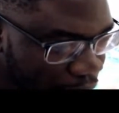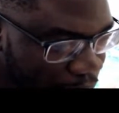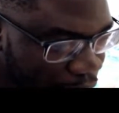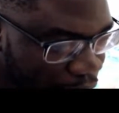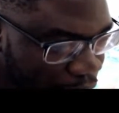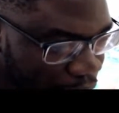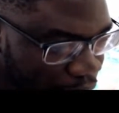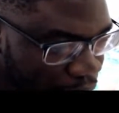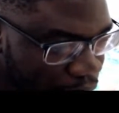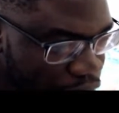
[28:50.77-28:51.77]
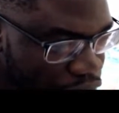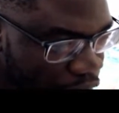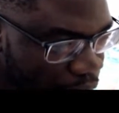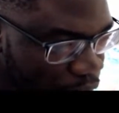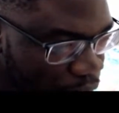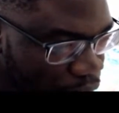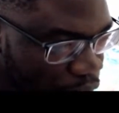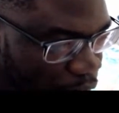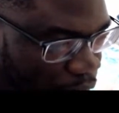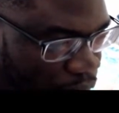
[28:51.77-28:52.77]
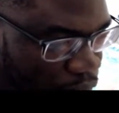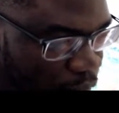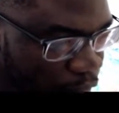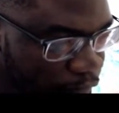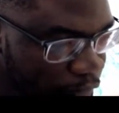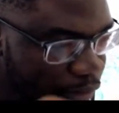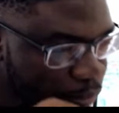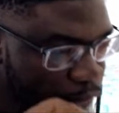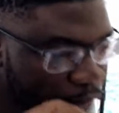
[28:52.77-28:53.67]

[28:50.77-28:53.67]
with Stream you could do both YouTube and Facebook.